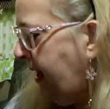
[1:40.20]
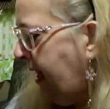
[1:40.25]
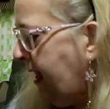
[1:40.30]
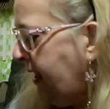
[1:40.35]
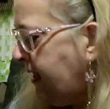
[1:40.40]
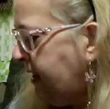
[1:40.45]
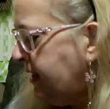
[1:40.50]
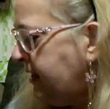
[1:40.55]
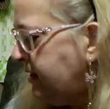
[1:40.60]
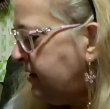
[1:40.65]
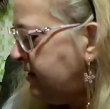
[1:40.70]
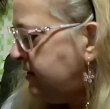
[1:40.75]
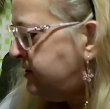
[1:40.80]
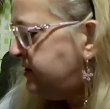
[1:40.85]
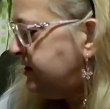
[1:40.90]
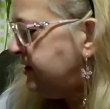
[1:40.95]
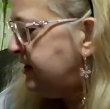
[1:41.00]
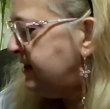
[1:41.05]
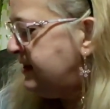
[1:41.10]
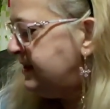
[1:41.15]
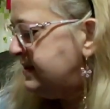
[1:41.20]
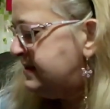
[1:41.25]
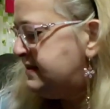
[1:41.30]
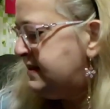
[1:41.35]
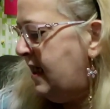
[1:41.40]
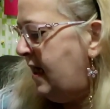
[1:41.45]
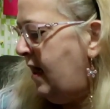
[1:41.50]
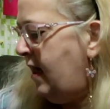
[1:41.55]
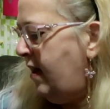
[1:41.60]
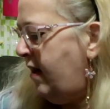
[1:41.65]
packages
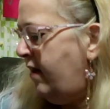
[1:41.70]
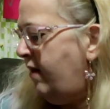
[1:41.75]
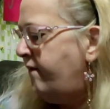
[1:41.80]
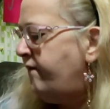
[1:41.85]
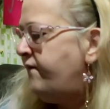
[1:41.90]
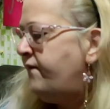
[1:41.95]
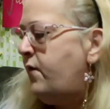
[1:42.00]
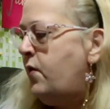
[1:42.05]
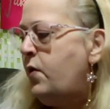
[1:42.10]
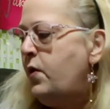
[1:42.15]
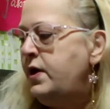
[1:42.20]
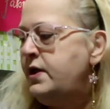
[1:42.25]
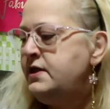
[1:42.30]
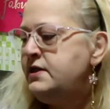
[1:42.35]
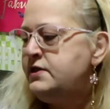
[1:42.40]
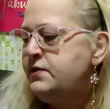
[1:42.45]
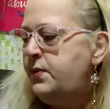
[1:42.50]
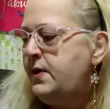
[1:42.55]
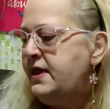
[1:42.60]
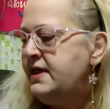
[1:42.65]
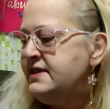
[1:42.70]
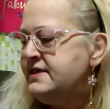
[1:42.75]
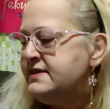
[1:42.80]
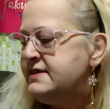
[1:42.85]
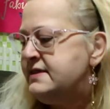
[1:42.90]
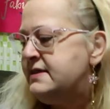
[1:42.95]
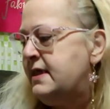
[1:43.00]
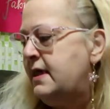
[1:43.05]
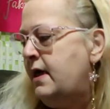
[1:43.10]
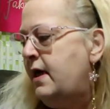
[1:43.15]
of corn twists.
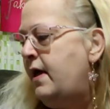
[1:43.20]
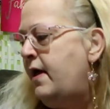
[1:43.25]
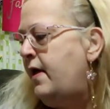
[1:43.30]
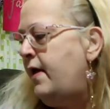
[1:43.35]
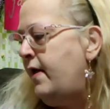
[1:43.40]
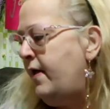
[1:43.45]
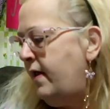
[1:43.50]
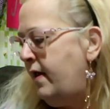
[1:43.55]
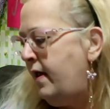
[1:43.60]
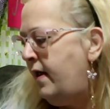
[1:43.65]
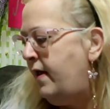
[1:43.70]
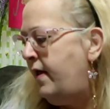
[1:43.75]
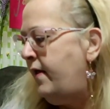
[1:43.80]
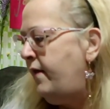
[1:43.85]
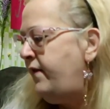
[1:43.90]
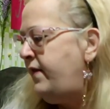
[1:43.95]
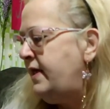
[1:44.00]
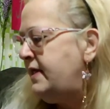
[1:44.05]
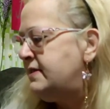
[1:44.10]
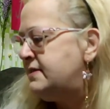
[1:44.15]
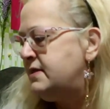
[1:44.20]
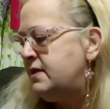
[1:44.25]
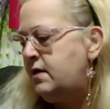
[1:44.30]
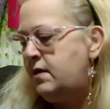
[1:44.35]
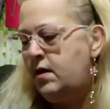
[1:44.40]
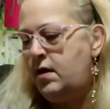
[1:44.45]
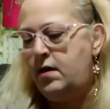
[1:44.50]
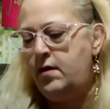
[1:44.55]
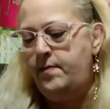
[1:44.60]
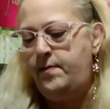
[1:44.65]
These are
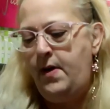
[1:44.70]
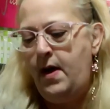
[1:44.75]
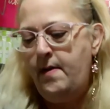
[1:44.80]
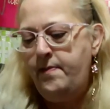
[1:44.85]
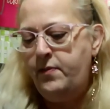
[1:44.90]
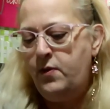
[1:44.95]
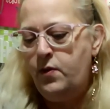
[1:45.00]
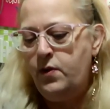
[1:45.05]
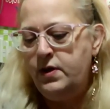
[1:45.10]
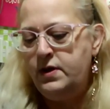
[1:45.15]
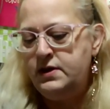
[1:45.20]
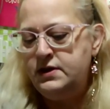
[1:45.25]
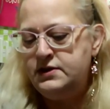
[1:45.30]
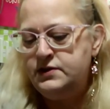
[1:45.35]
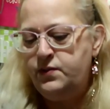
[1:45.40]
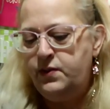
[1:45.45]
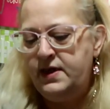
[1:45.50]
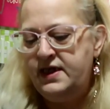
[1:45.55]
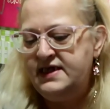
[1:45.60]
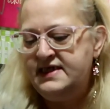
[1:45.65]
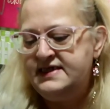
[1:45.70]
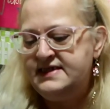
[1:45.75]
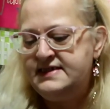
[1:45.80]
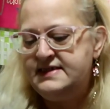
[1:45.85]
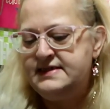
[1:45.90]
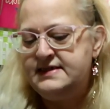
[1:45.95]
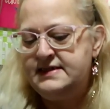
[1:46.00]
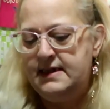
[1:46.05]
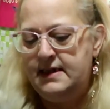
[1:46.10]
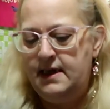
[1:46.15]
called popcorn
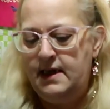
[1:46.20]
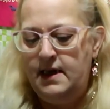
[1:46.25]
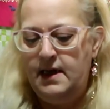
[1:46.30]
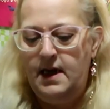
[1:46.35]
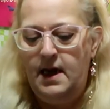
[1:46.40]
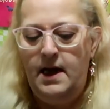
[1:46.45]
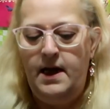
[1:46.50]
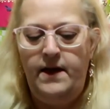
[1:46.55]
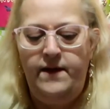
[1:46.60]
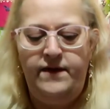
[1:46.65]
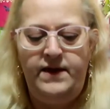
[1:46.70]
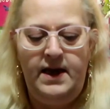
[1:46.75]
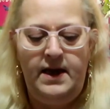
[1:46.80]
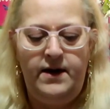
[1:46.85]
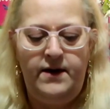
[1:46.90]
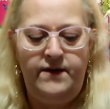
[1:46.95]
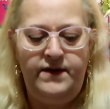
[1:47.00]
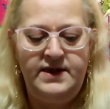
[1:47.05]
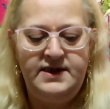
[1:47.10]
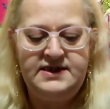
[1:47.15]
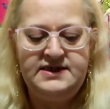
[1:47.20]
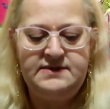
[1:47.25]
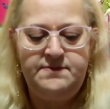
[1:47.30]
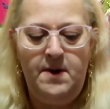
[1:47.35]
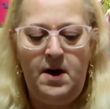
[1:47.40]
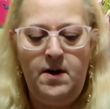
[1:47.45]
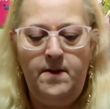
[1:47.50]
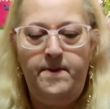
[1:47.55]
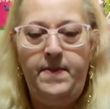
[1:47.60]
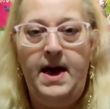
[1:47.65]
twists. They are the
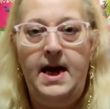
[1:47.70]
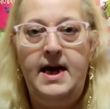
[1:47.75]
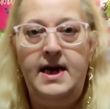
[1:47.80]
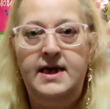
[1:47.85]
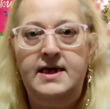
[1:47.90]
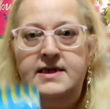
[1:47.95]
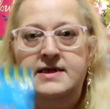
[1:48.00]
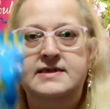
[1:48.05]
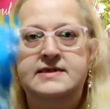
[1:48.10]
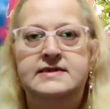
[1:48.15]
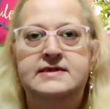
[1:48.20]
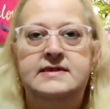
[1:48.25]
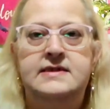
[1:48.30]
small bags.